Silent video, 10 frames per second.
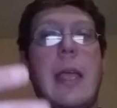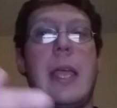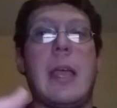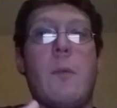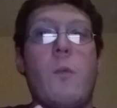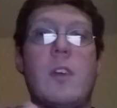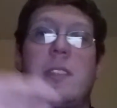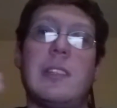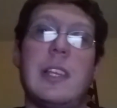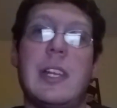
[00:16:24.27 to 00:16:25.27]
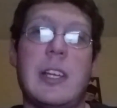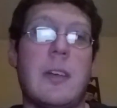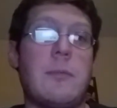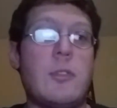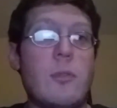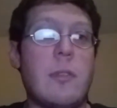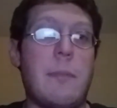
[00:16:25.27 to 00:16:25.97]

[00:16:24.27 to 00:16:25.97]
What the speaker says: and what's leading up to the